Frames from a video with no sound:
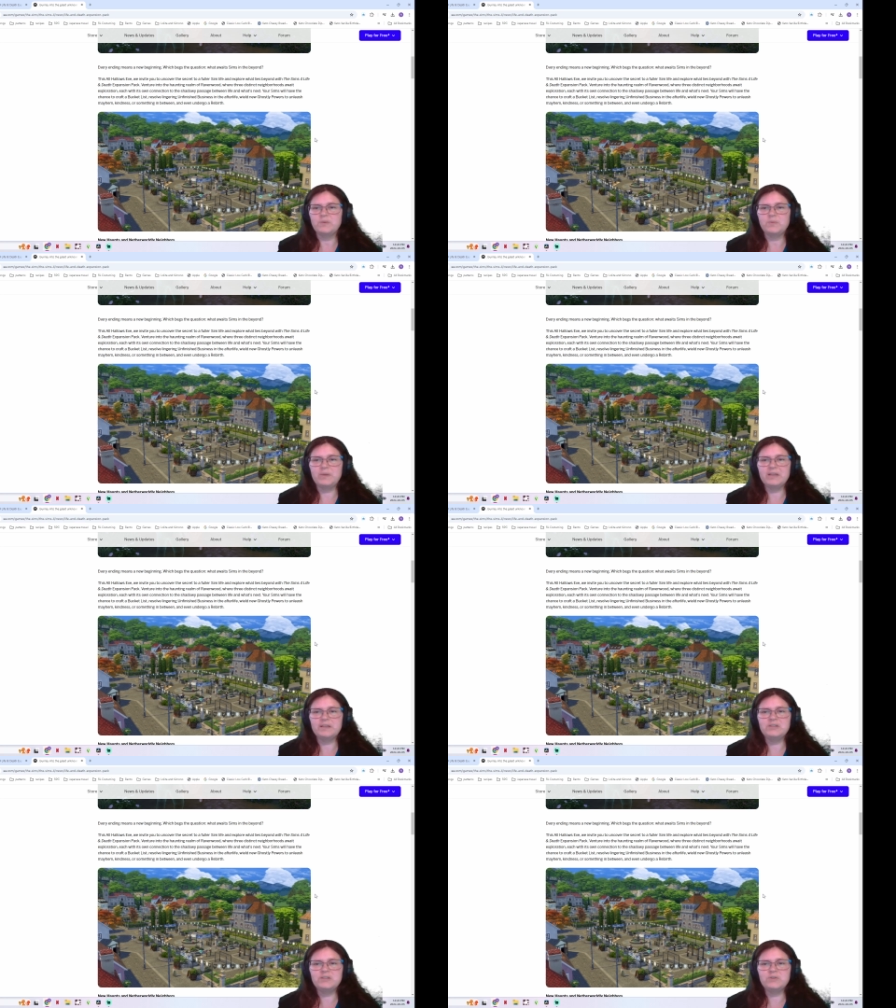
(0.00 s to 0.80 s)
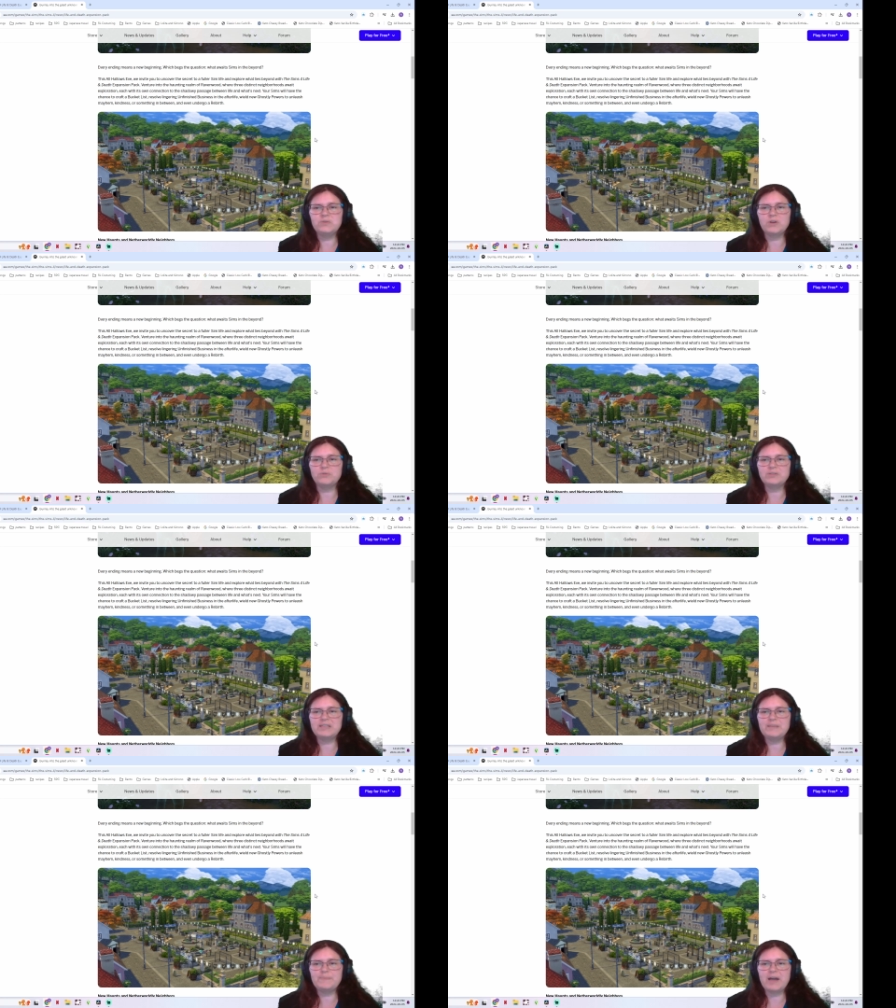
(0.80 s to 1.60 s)
wields new
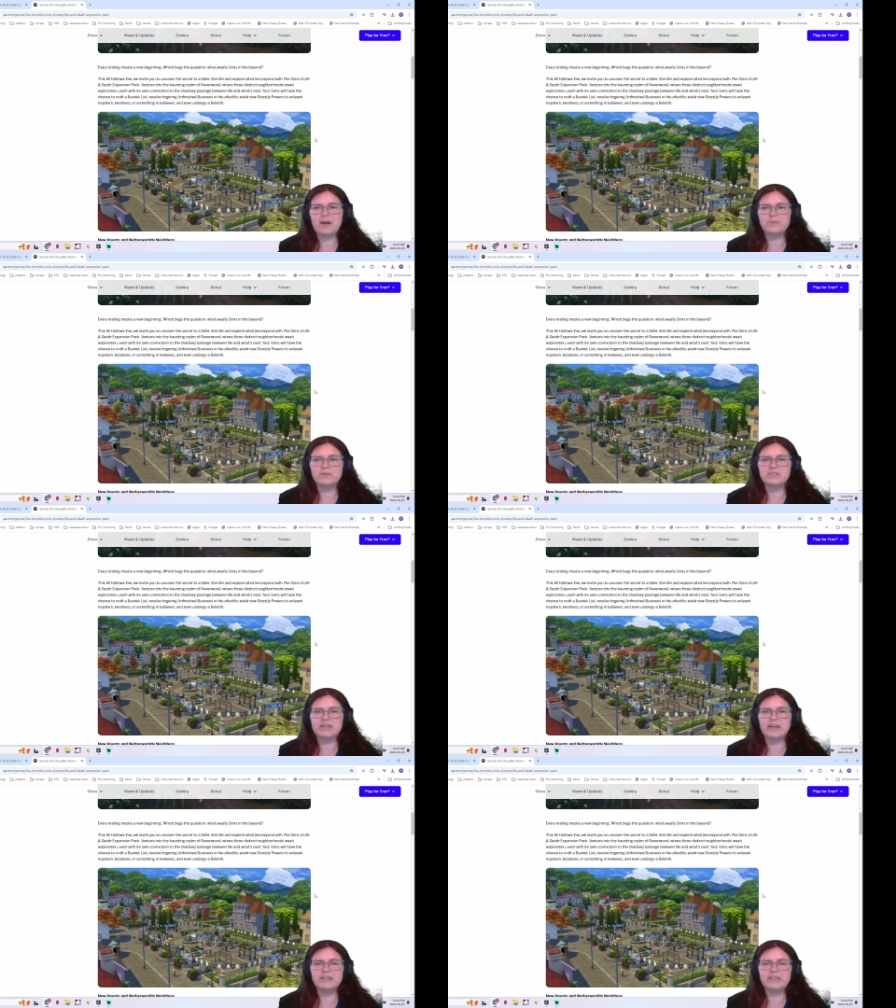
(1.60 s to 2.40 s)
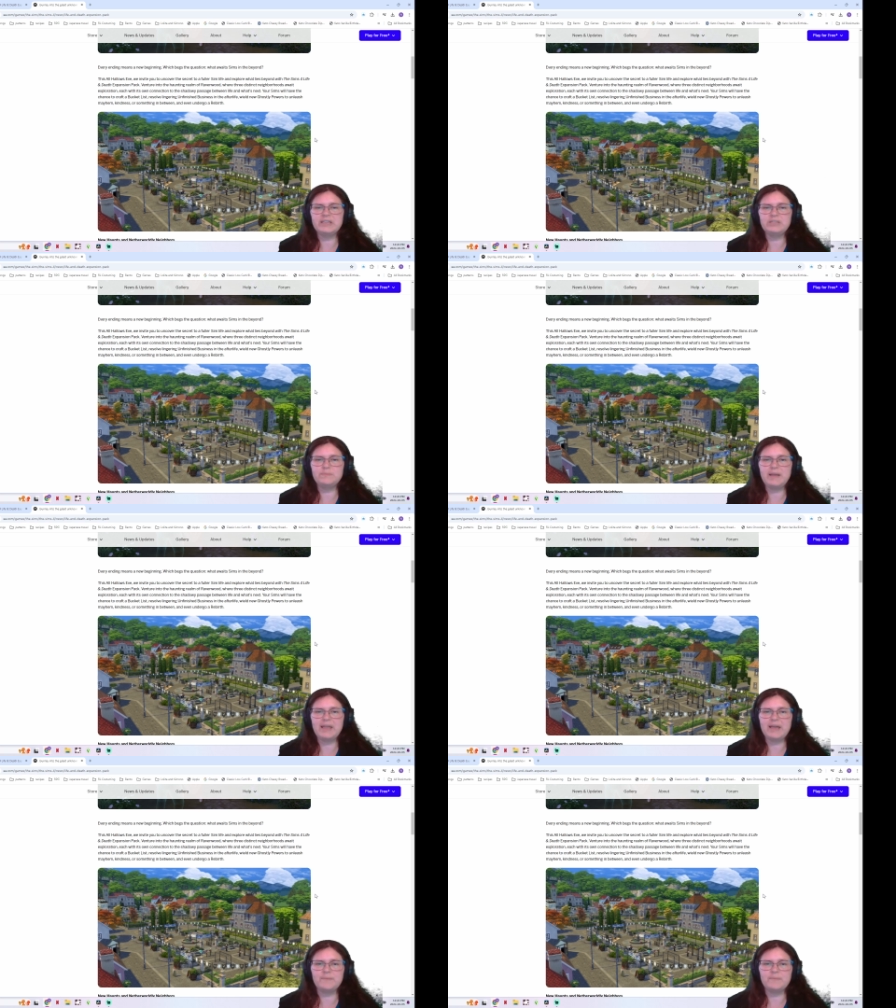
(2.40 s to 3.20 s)
ghostly powers to unleash
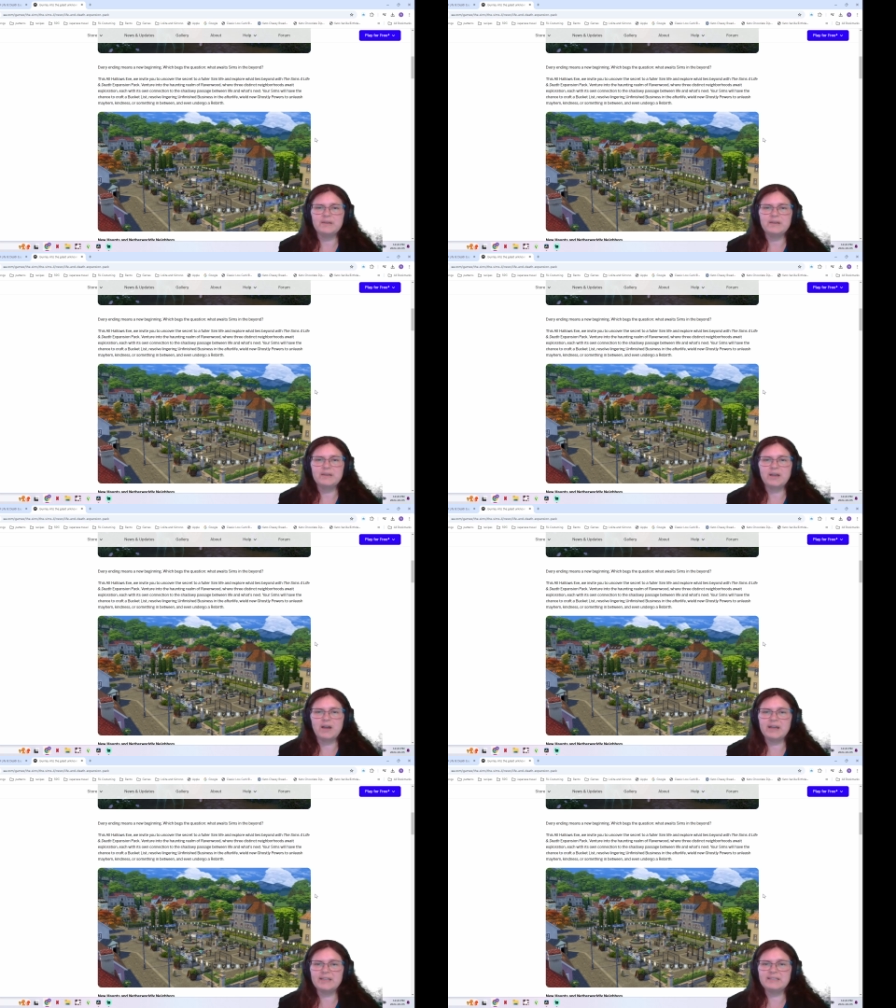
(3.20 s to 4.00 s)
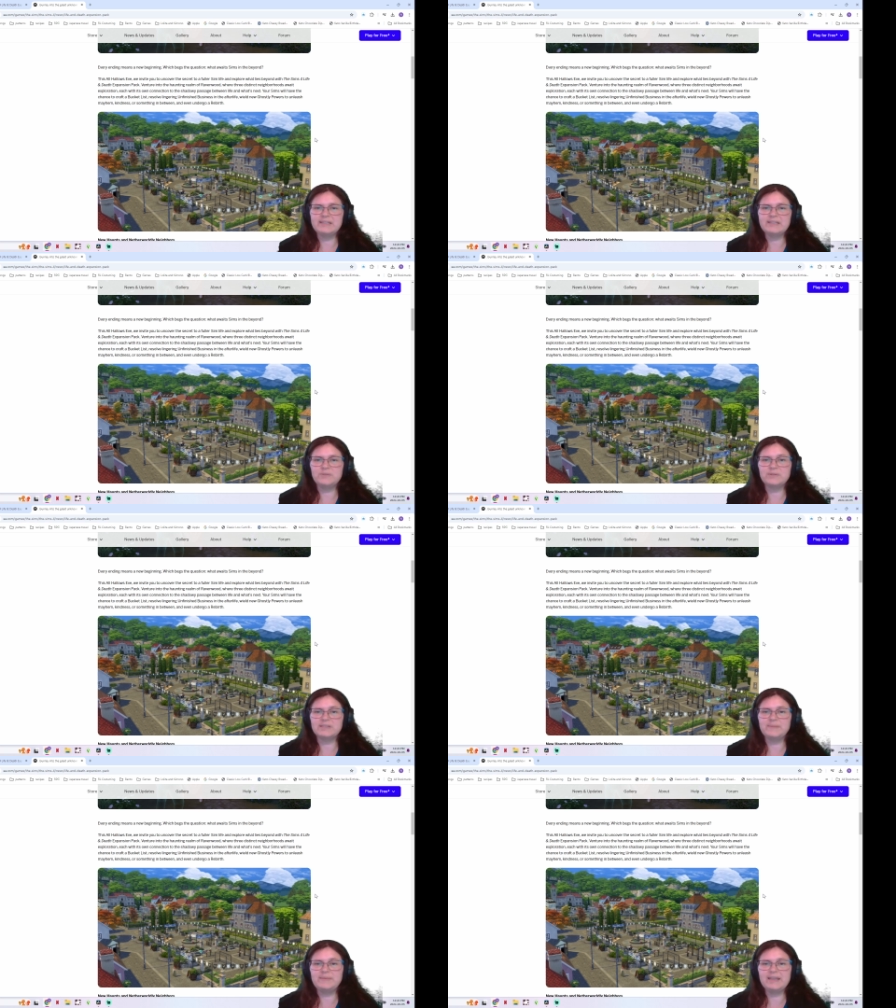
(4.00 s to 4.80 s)
mayhem, kindness, or
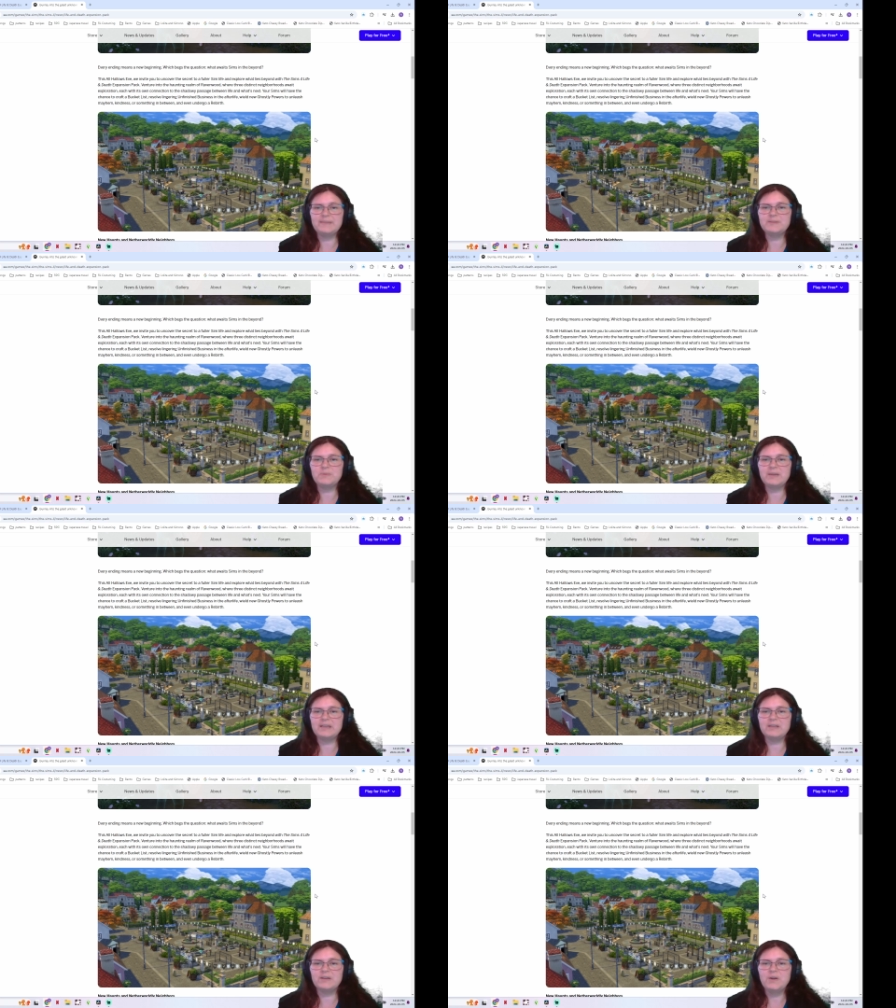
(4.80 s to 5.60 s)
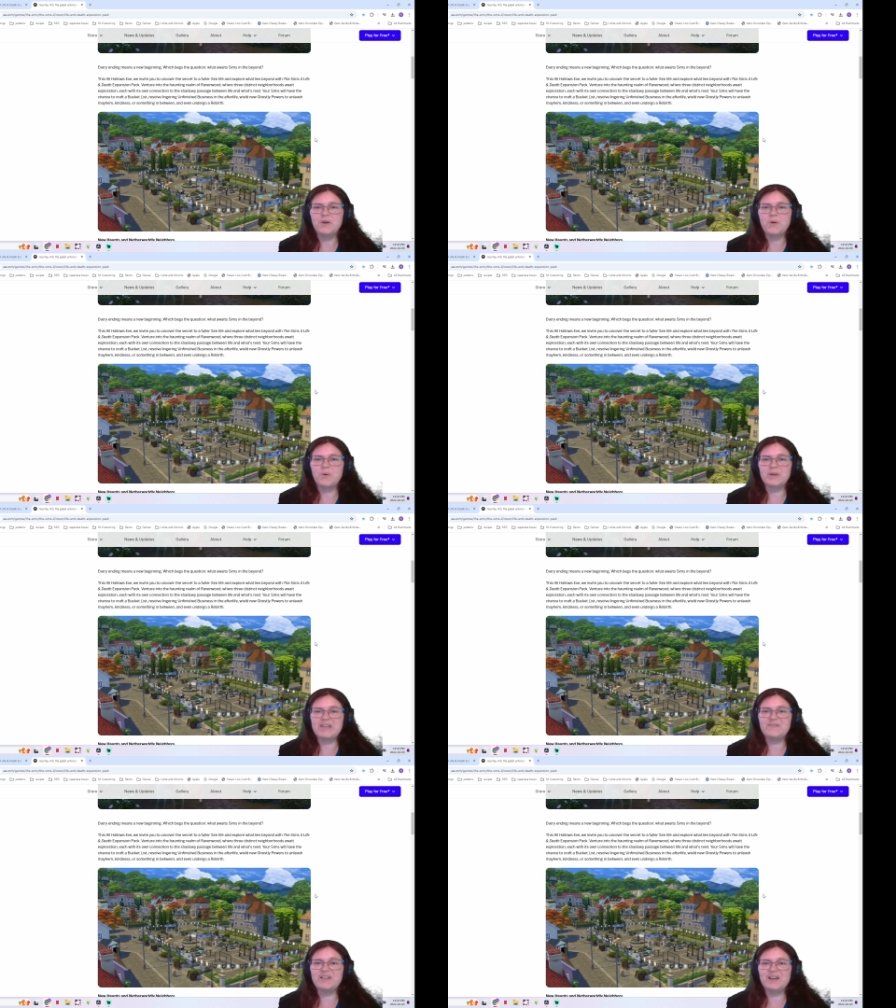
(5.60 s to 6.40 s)
something in between, or
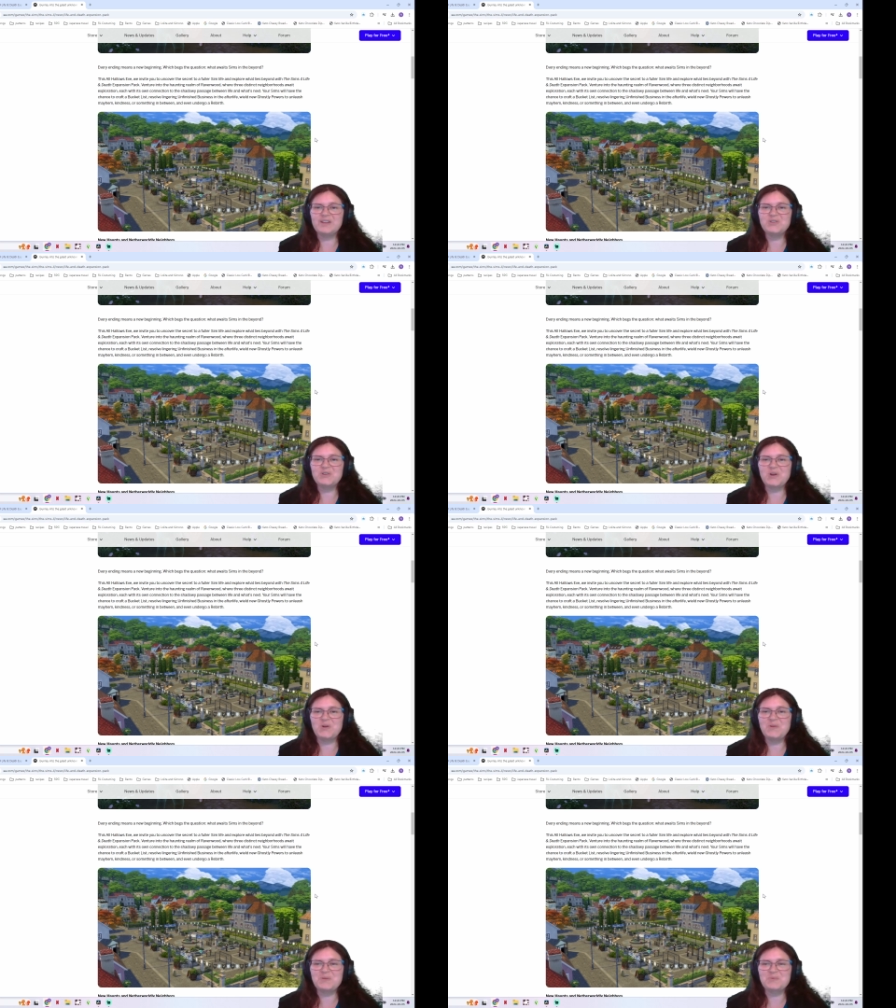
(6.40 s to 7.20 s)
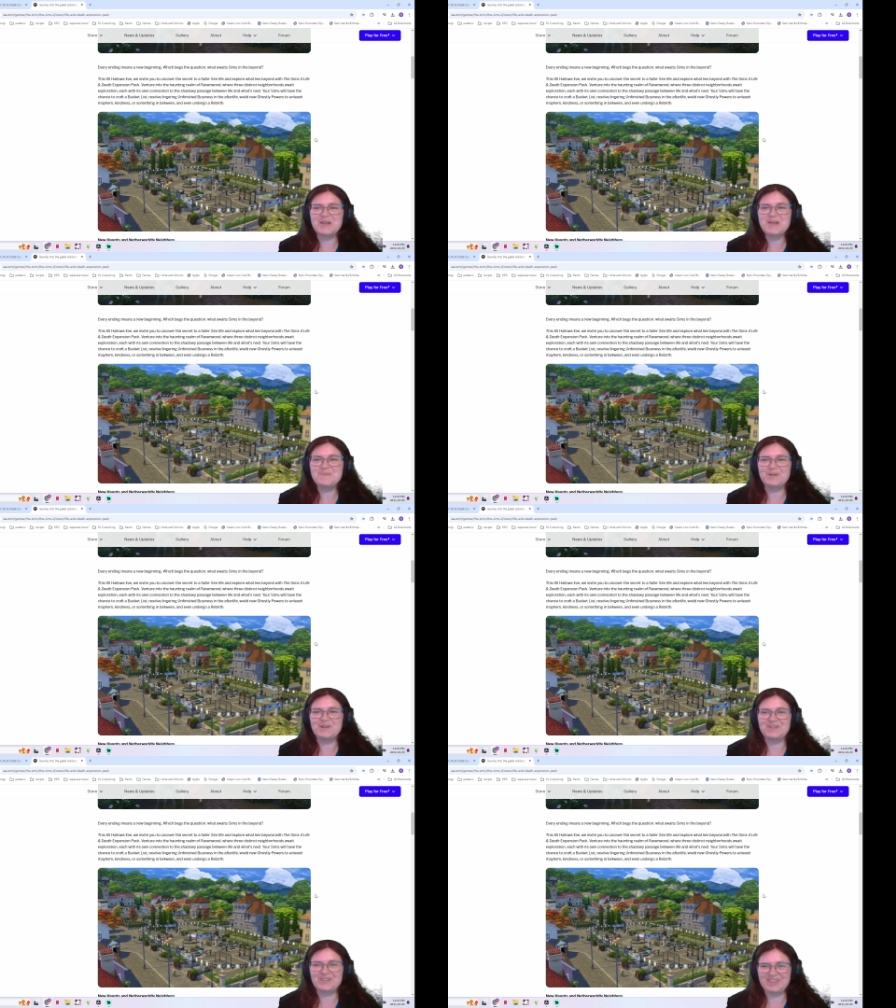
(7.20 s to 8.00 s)
even undergo a
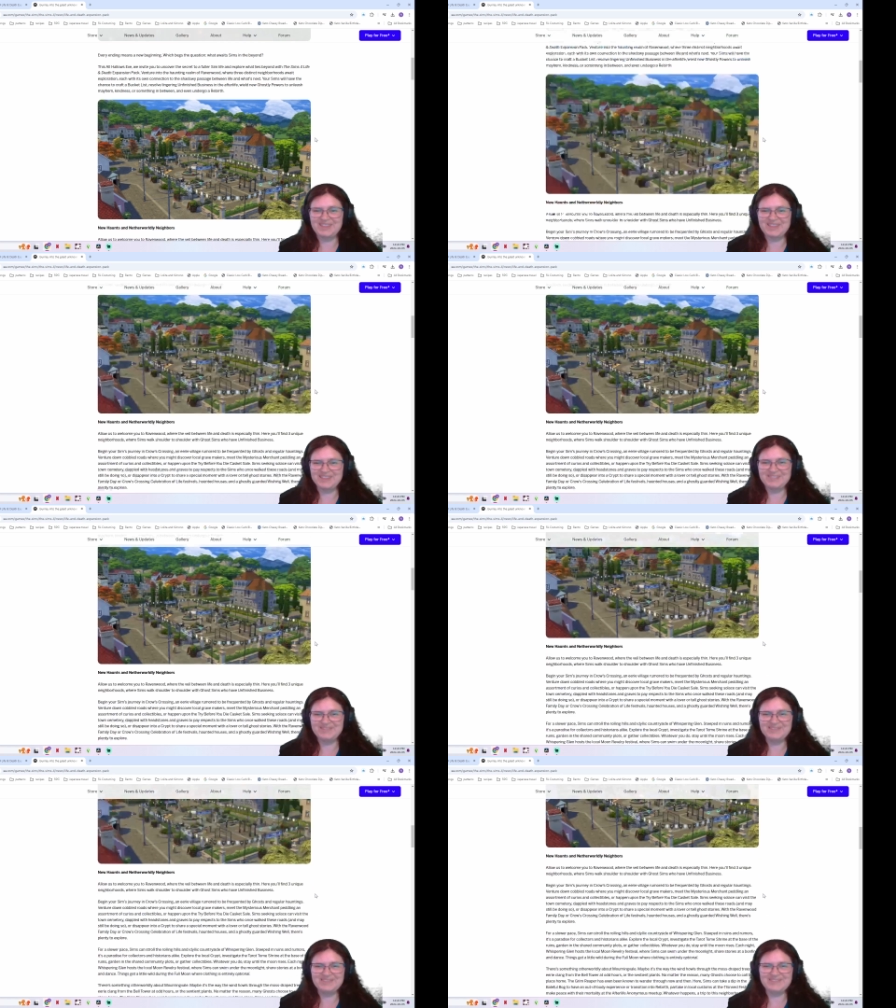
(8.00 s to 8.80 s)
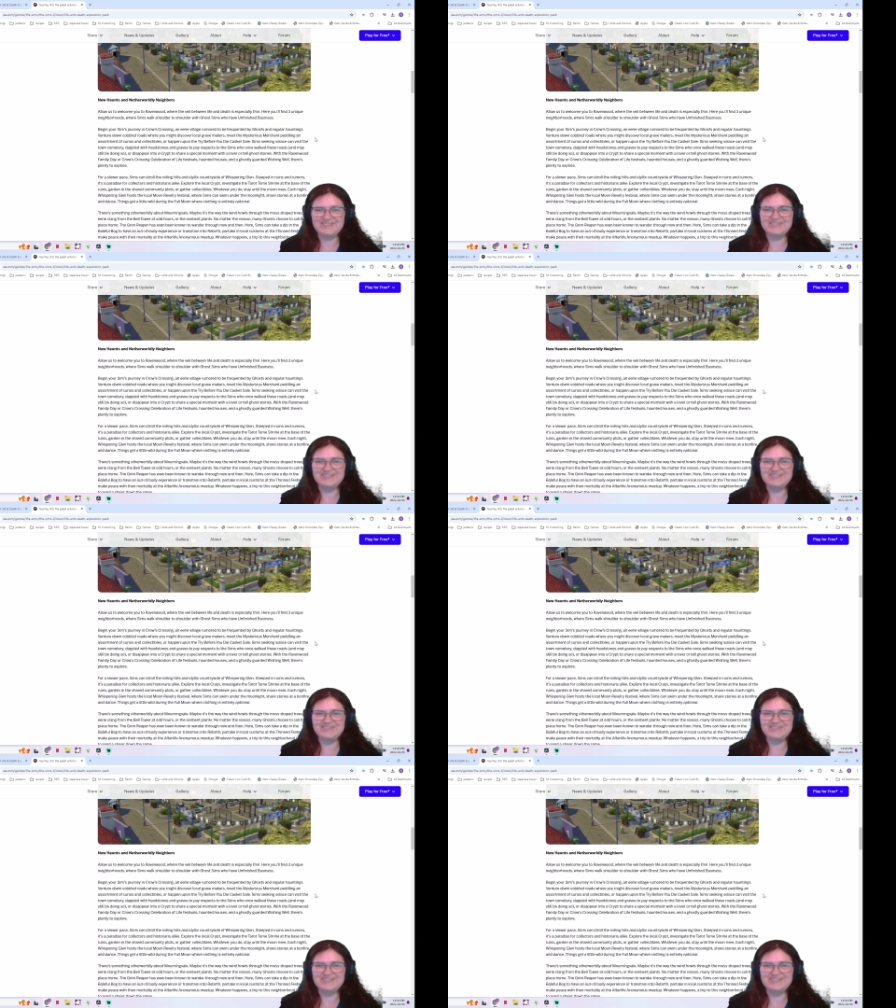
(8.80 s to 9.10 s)
rebirth. Ooh.